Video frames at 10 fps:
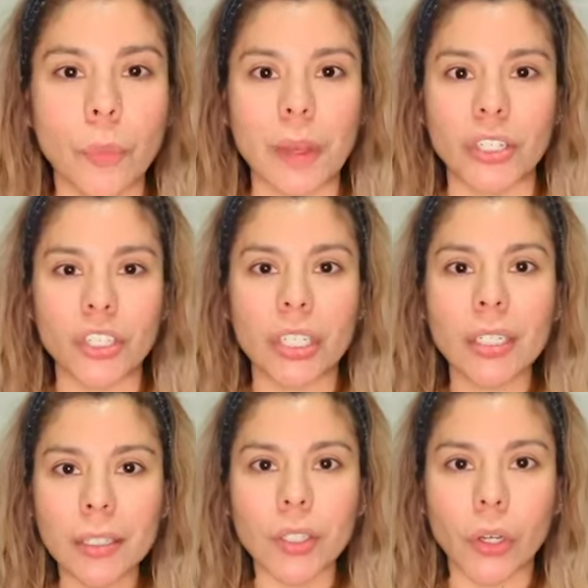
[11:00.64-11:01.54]
much
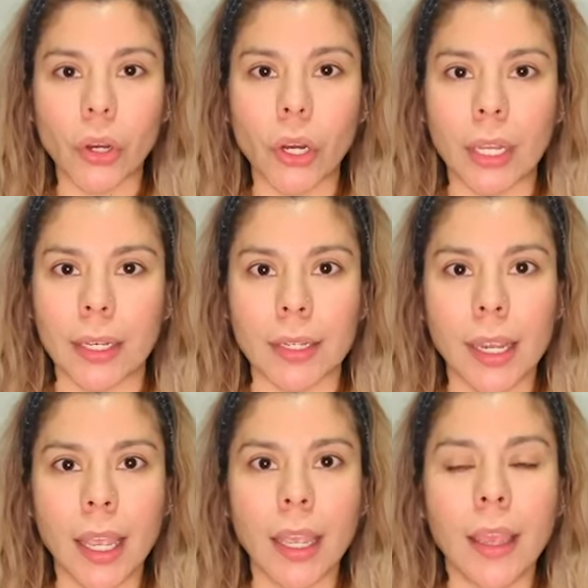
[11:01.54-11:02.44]
easier and
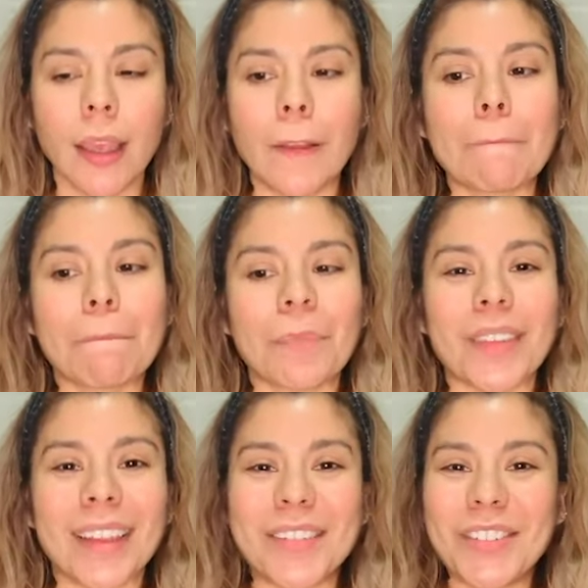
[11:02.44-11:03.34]

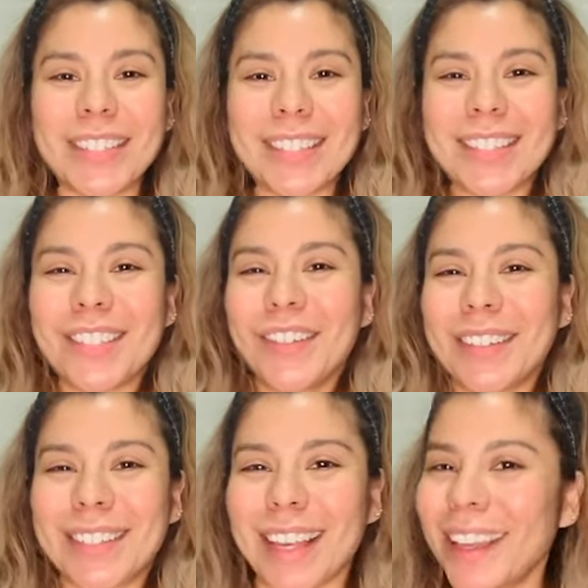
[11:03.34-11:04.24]
I'm just so
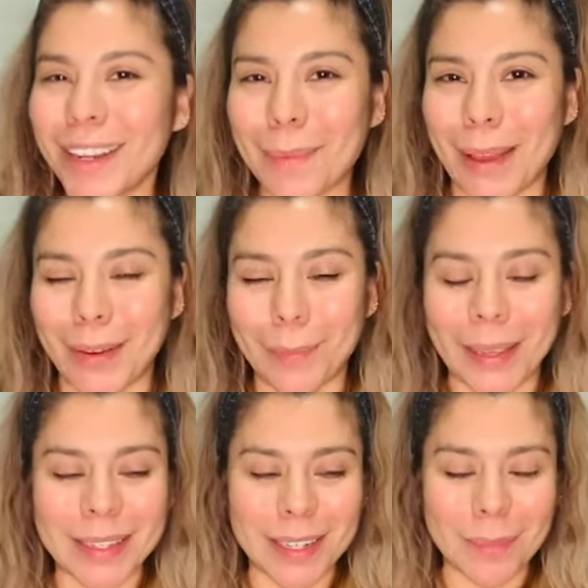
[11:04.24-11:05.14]
excited about it
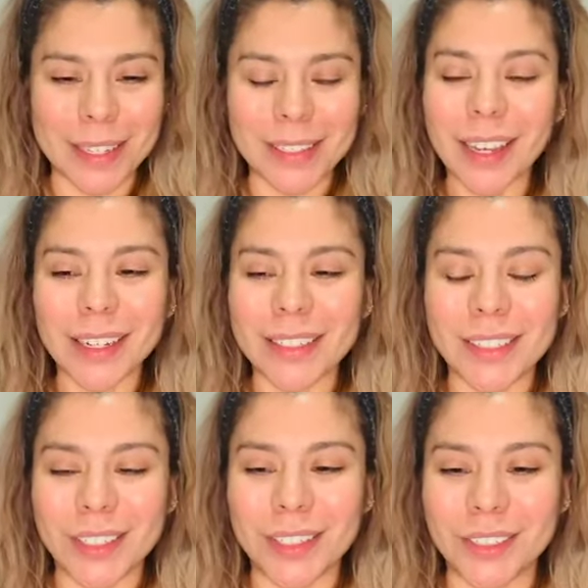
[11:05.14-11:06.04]
because I'm excited
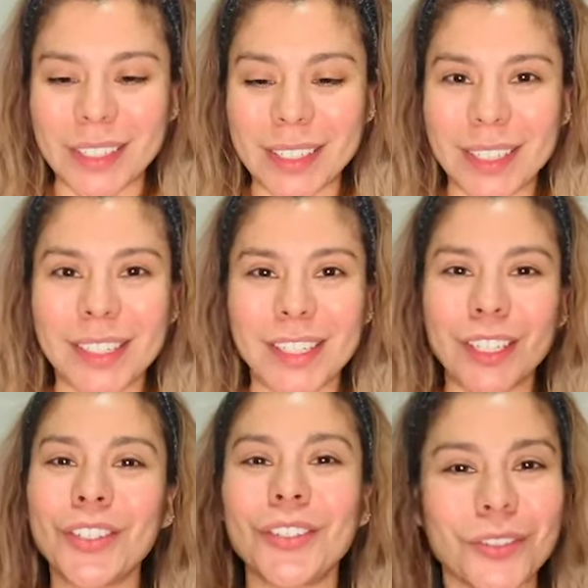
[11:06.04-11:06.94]
to just
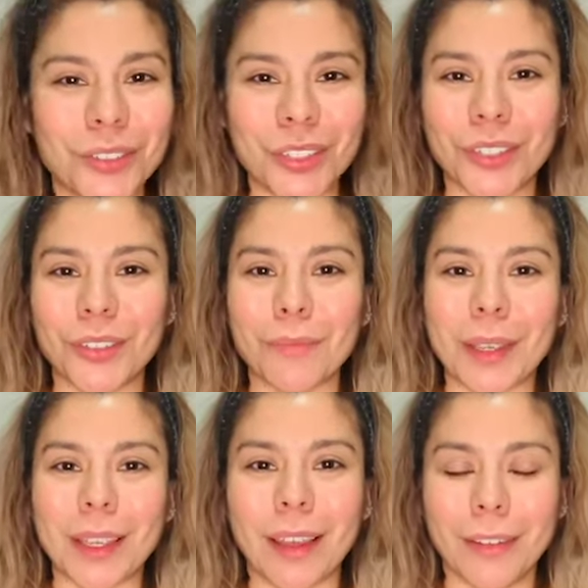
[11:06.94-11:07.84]
continue to
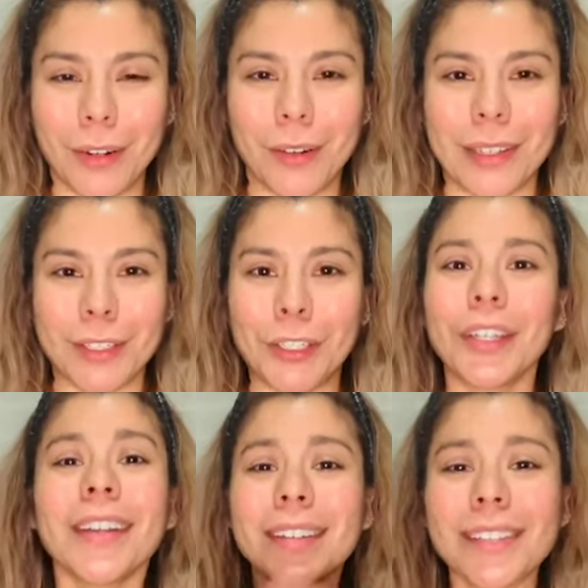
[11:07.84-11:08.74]
be you know as
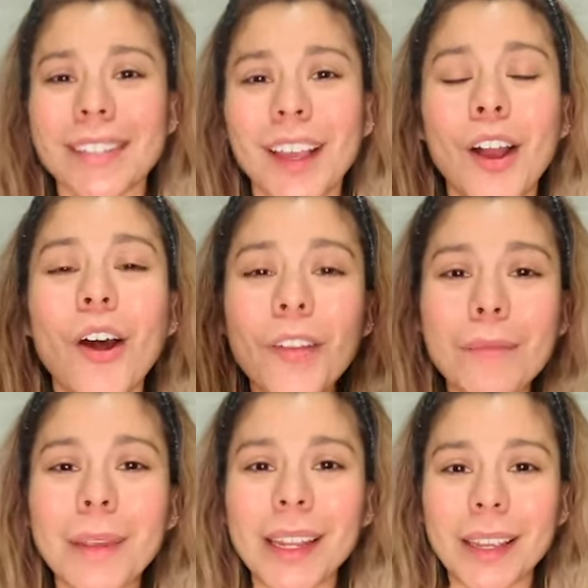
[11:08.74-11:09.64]
good as all
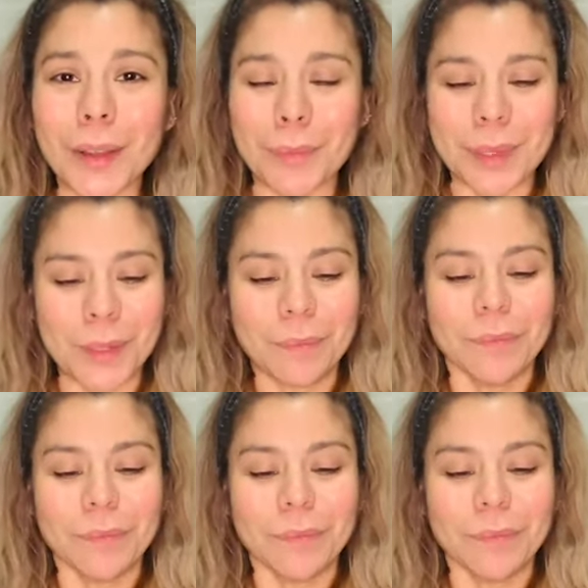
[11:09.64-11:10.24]
the mediums